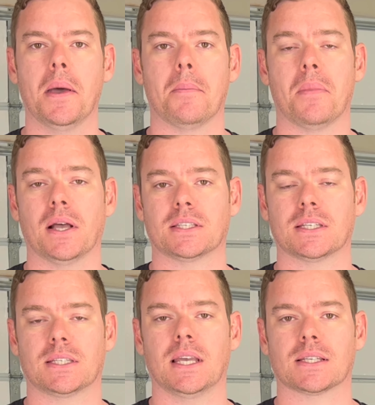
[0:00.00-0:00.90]
Mazda
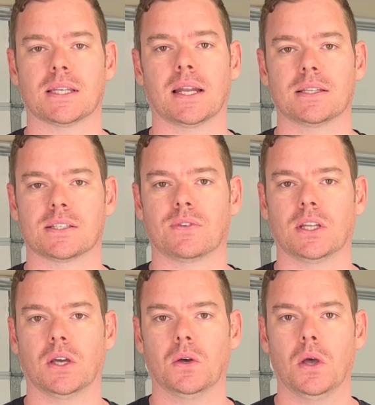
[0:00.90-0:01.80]
CX-9 in this
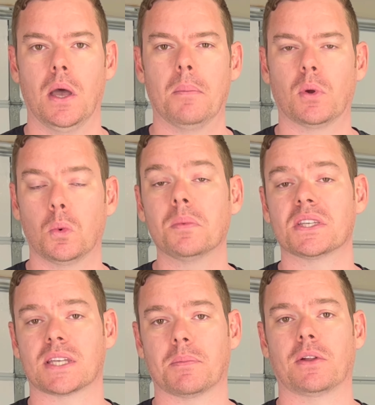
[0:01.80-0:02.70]
video, but it will be the
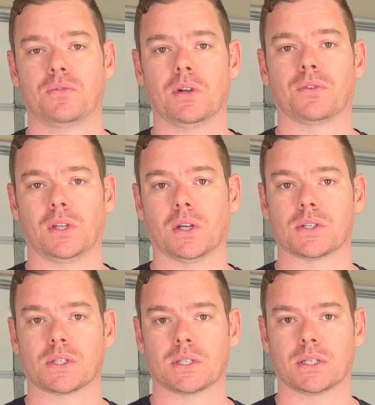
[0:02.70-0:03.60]
same on a few different
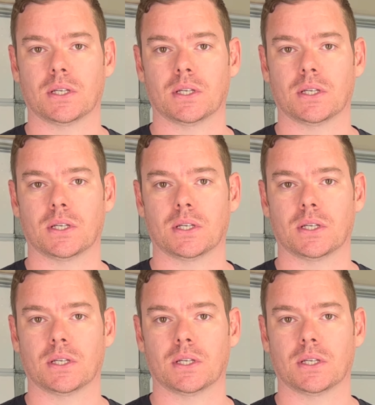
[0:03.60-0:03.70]
years.